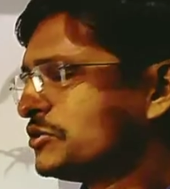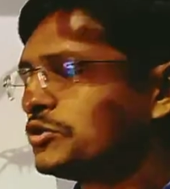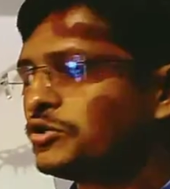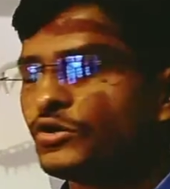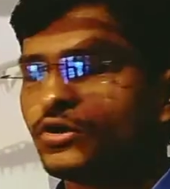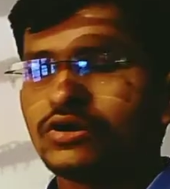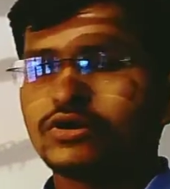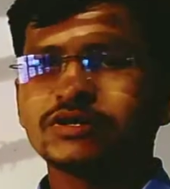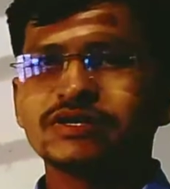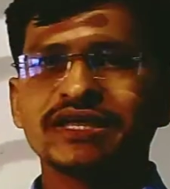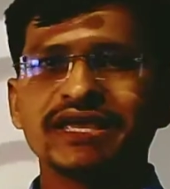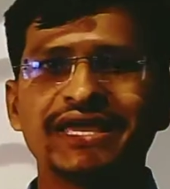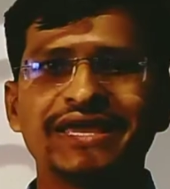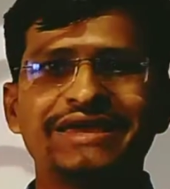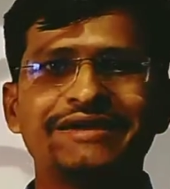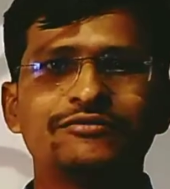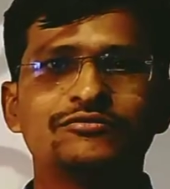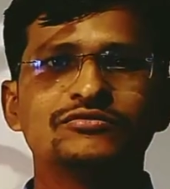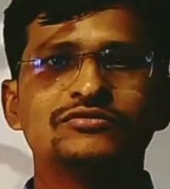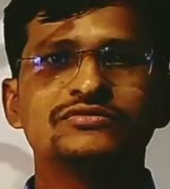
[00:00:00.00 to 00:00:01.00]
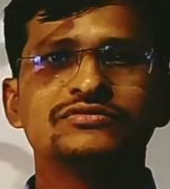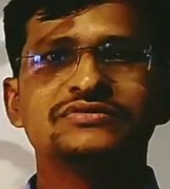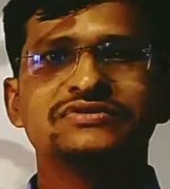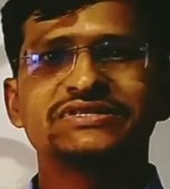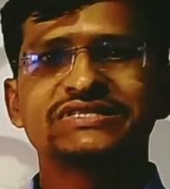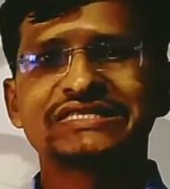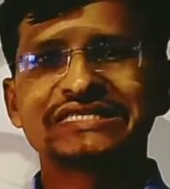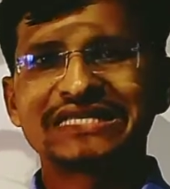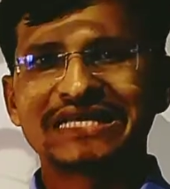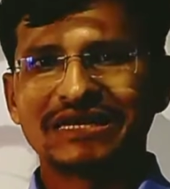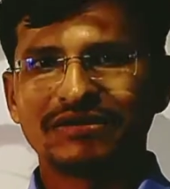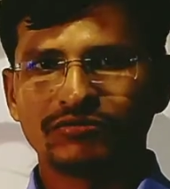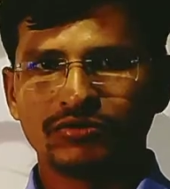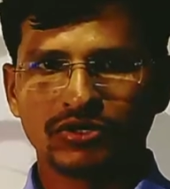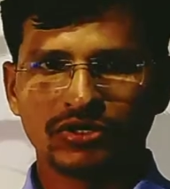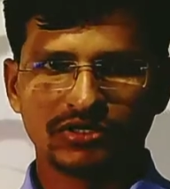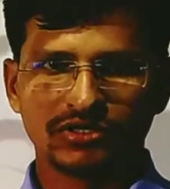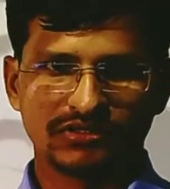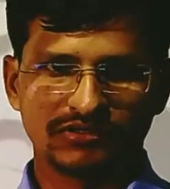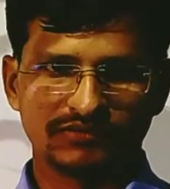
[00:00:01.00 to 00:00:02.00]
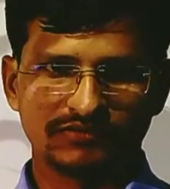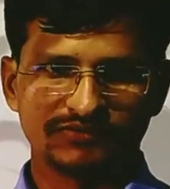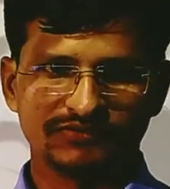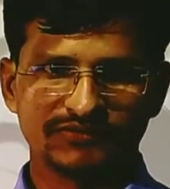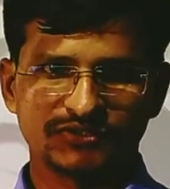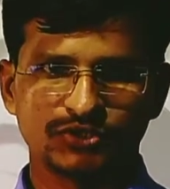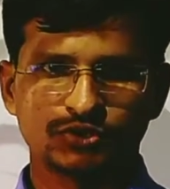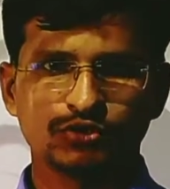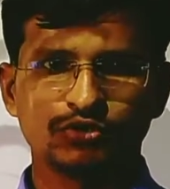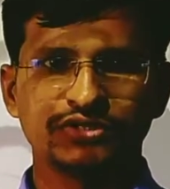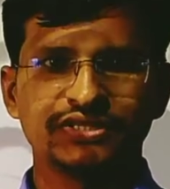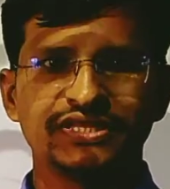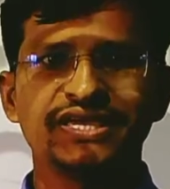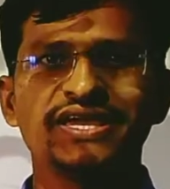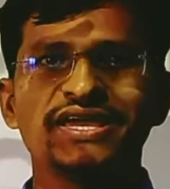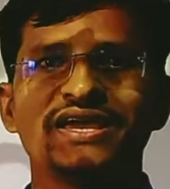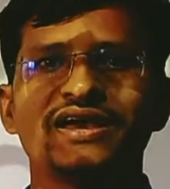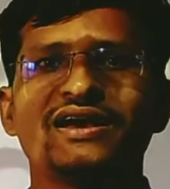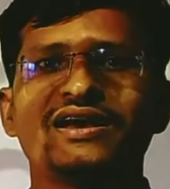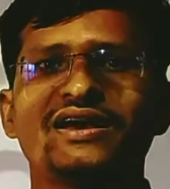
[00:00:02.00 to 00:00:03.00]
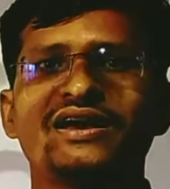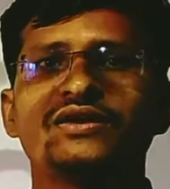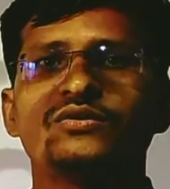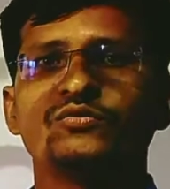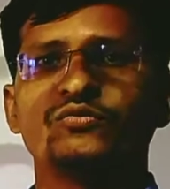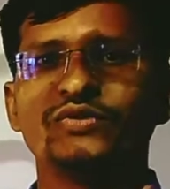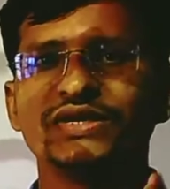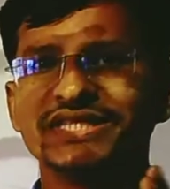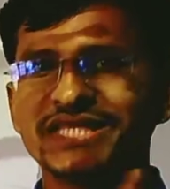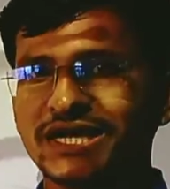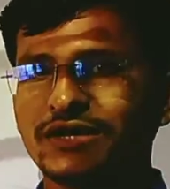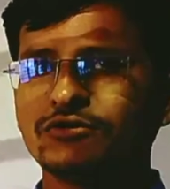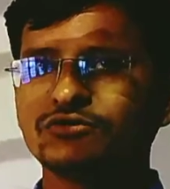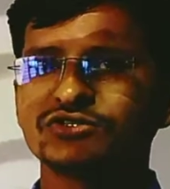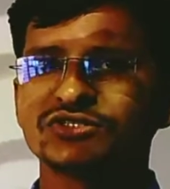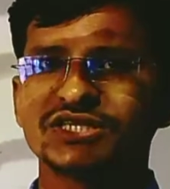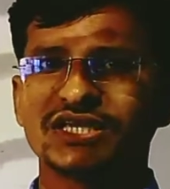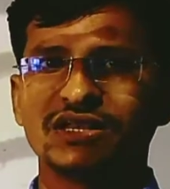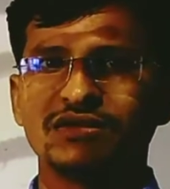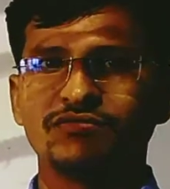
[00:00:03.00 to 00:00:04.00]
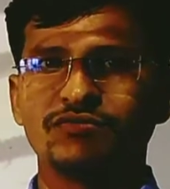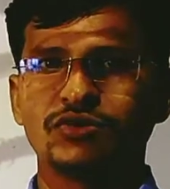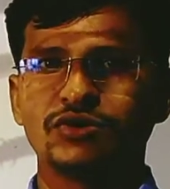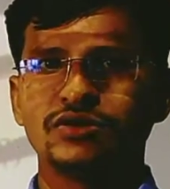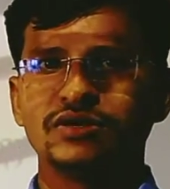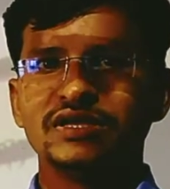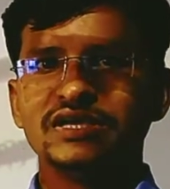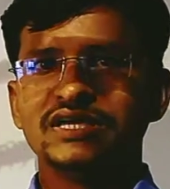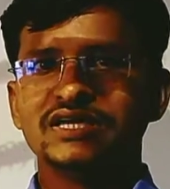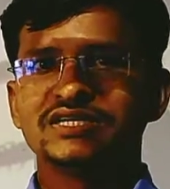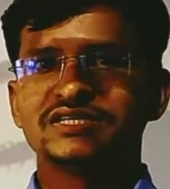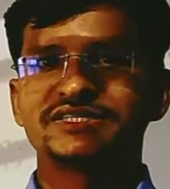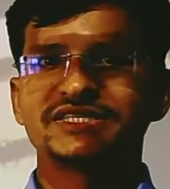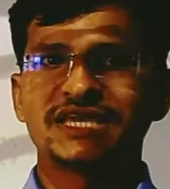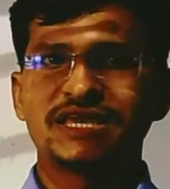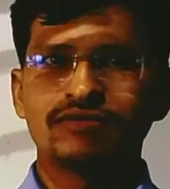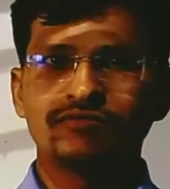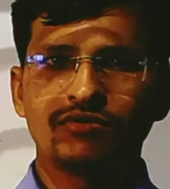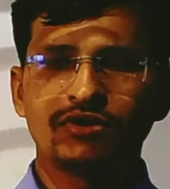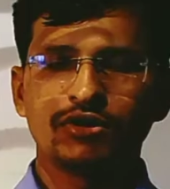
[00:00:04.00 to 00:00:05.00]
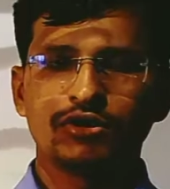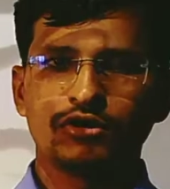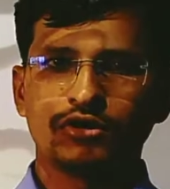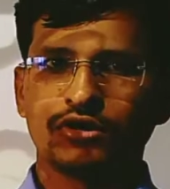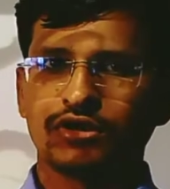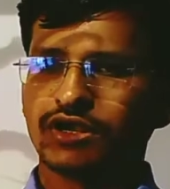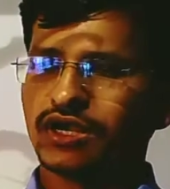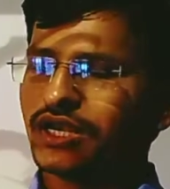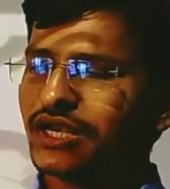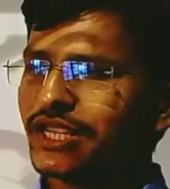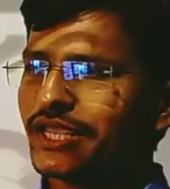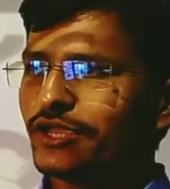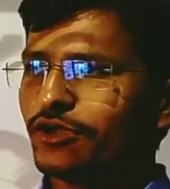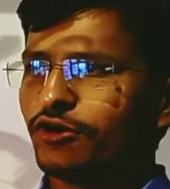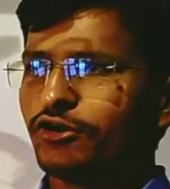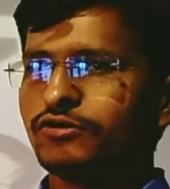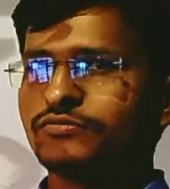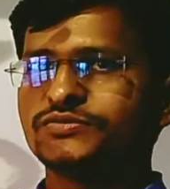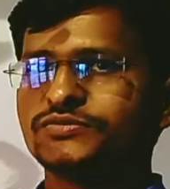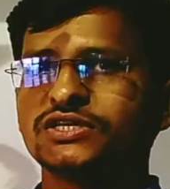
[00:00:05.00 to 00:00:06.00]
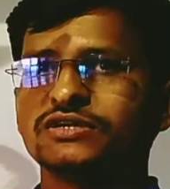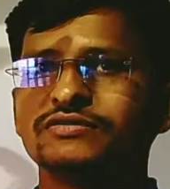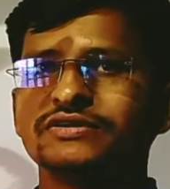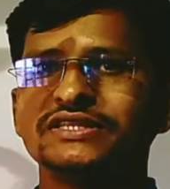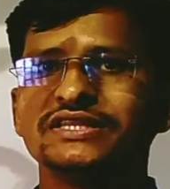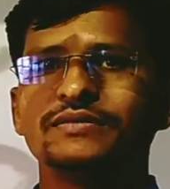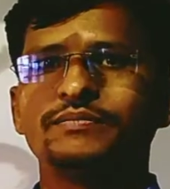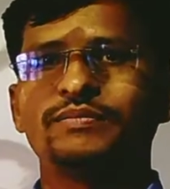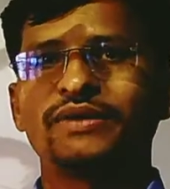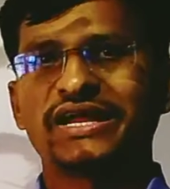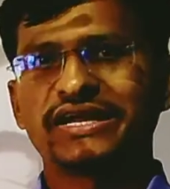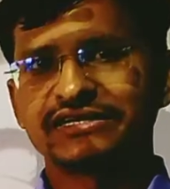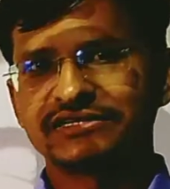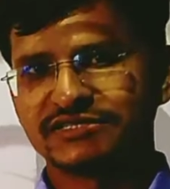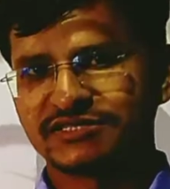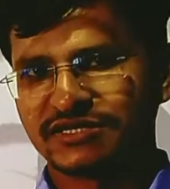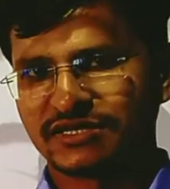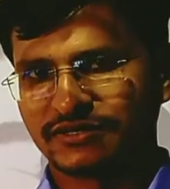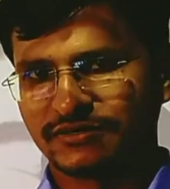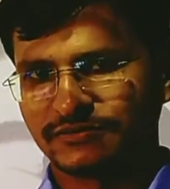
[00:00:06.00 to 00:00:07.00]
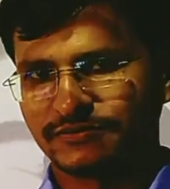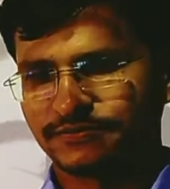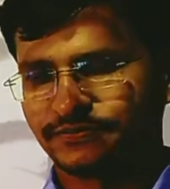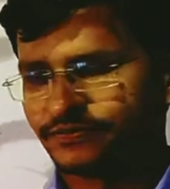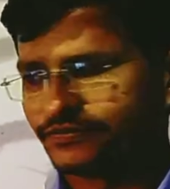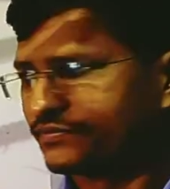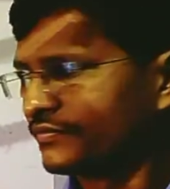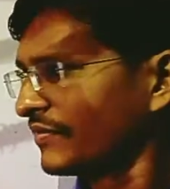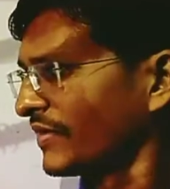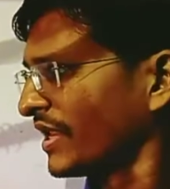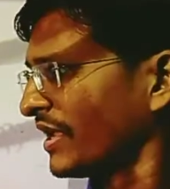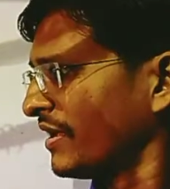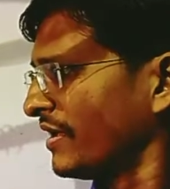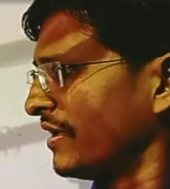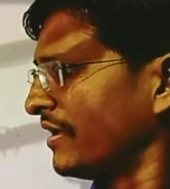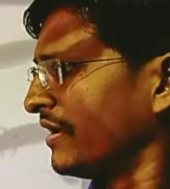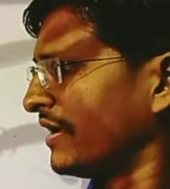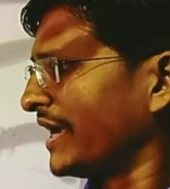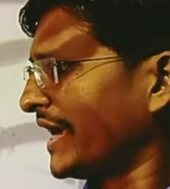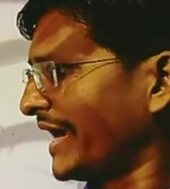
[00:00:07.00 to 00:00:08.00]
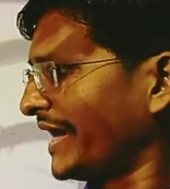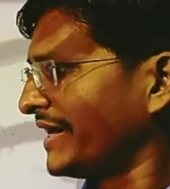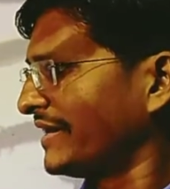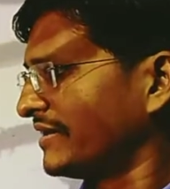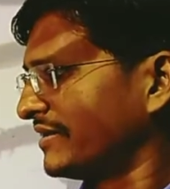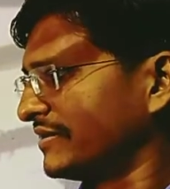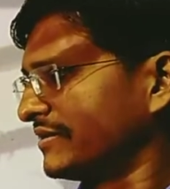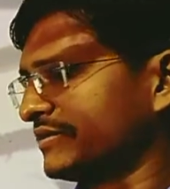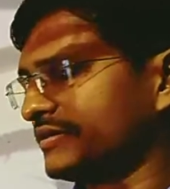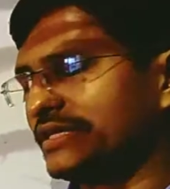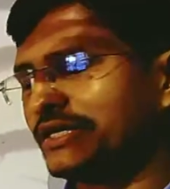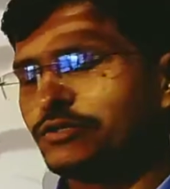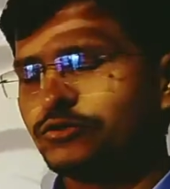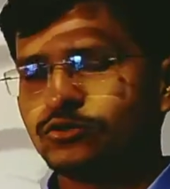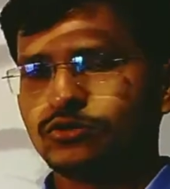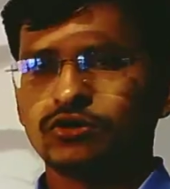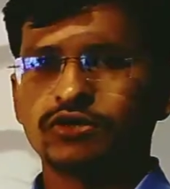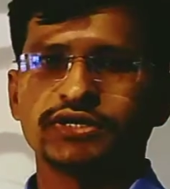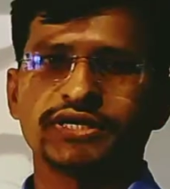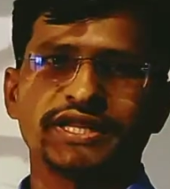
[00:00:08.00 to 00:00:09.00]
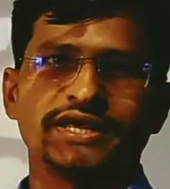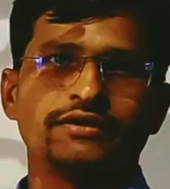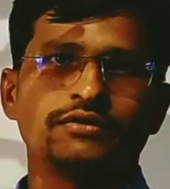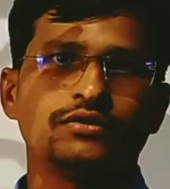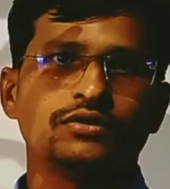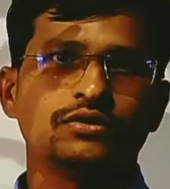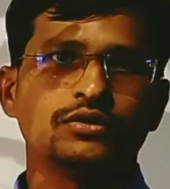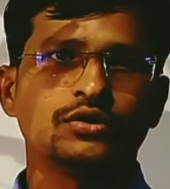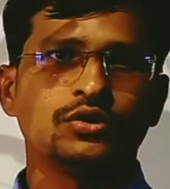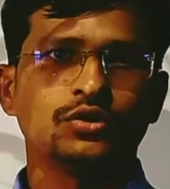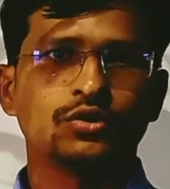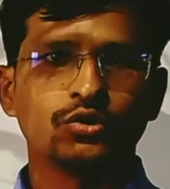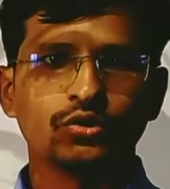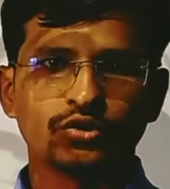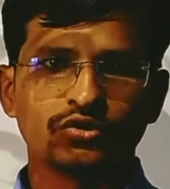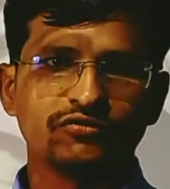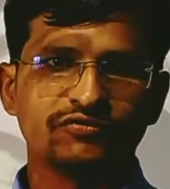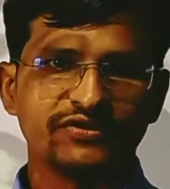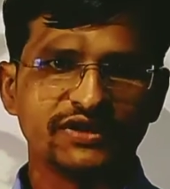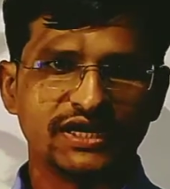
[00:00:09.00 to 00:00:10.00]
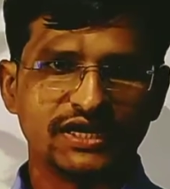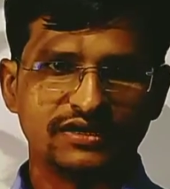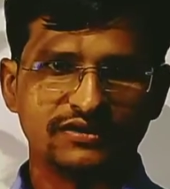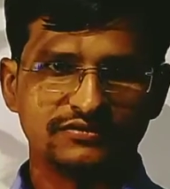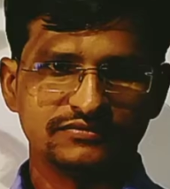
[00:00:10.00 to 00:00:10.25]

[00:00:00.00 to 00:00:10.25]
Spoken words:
do not have cell wall. So they are without cell wall. Cell wall only observed in the plants, and they do not have chlorophyll